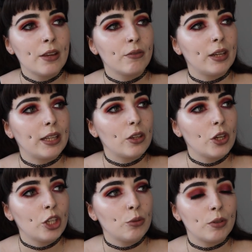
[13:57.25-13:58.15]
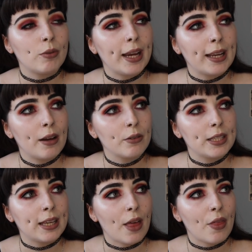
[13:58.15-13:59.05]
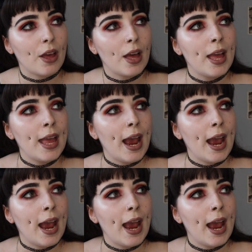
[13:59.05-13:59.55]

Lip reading: really good, we'd all hang out together,